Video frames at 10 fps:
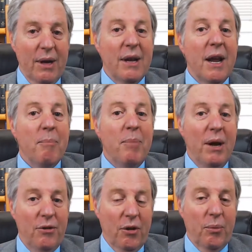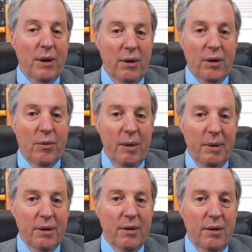in a basic rental
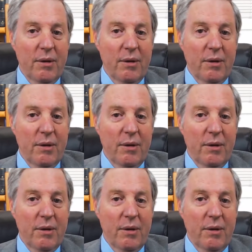agreement.